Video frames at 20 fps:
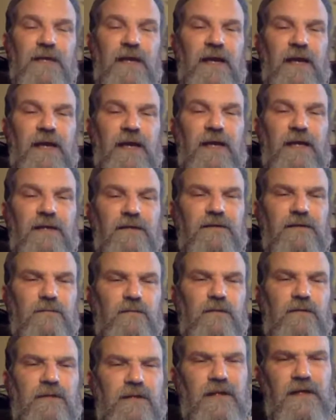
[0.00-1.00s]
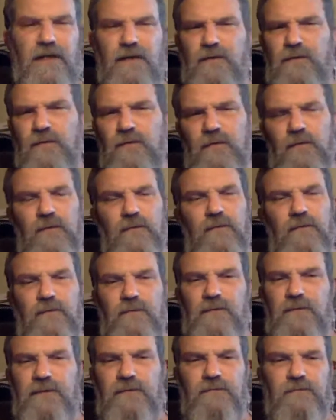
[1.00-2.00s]
and they
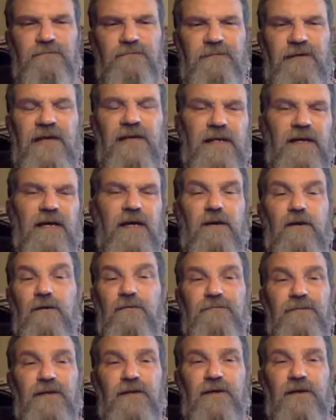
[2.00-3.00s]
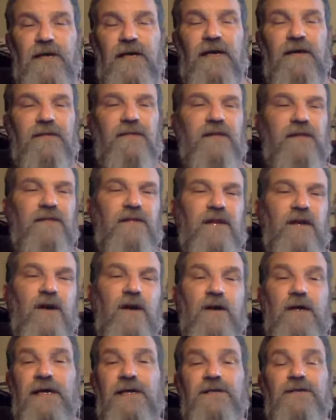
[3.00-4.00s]
found out or figured out that they
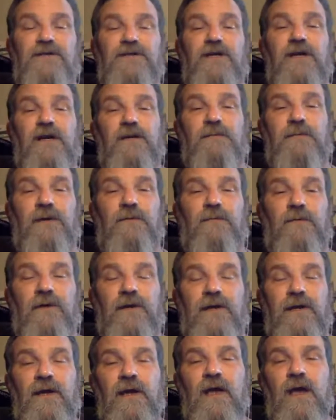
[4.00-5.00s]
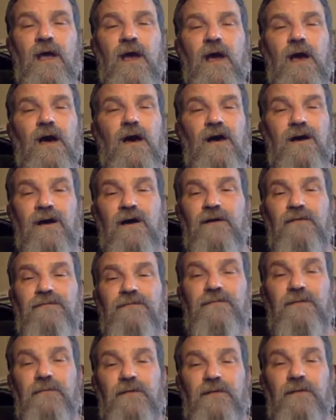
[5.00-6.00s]
all had a shared memory
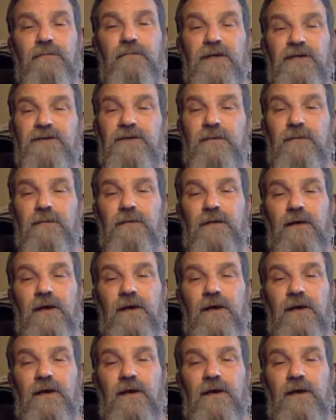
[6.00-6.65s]
of Mr.